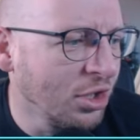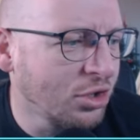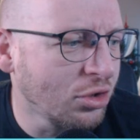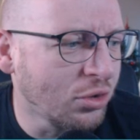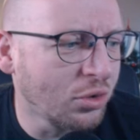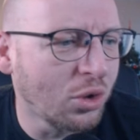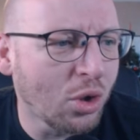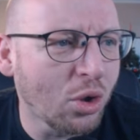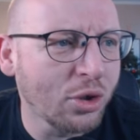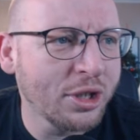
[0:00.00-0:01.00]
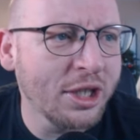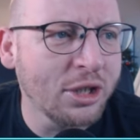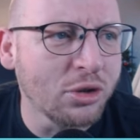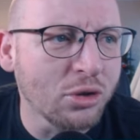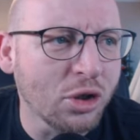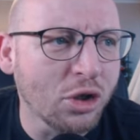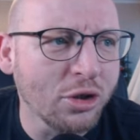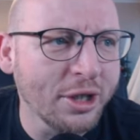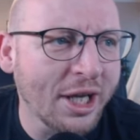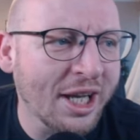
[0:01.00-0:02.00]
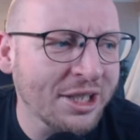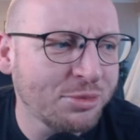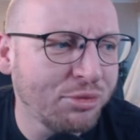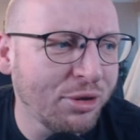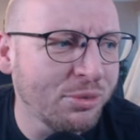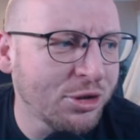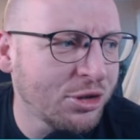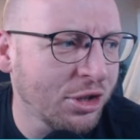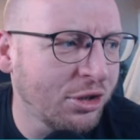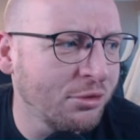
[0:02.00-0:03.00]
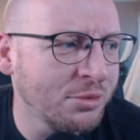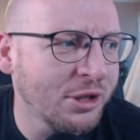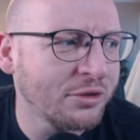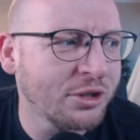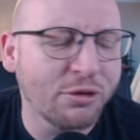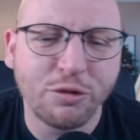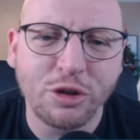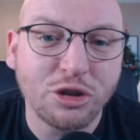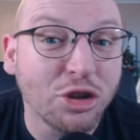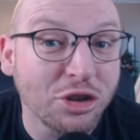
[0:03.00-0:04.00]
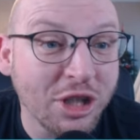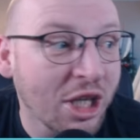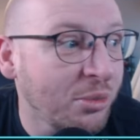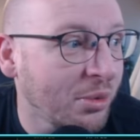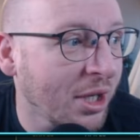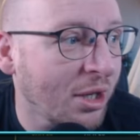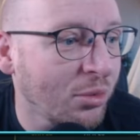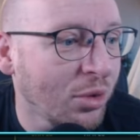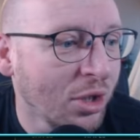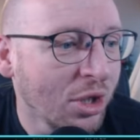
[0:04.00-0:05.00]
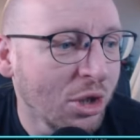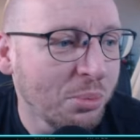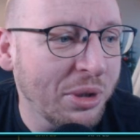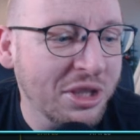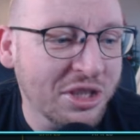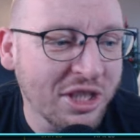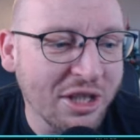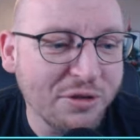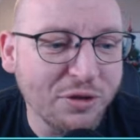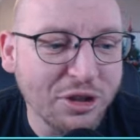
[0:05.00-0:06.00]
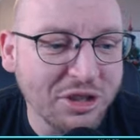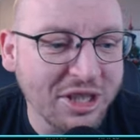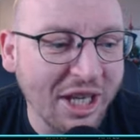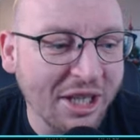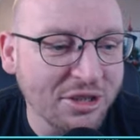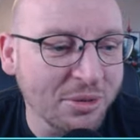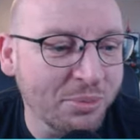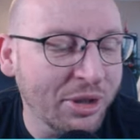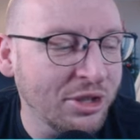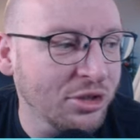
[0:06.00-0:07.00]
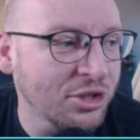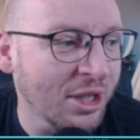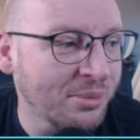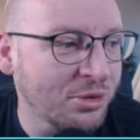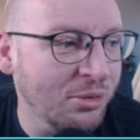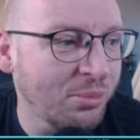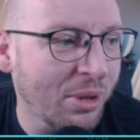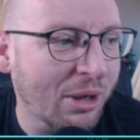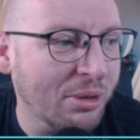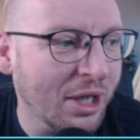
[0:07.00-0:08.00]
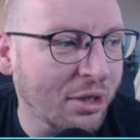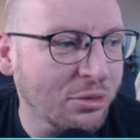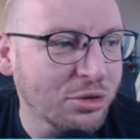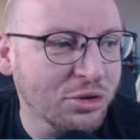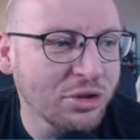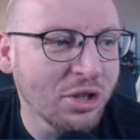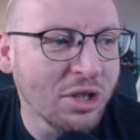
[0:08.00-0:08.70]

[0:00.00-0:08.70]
So, Hogan in goal. Hogan has pretty much secured himself as our first-choice keeper now. Being 6'6" and being just an absolute powerhouse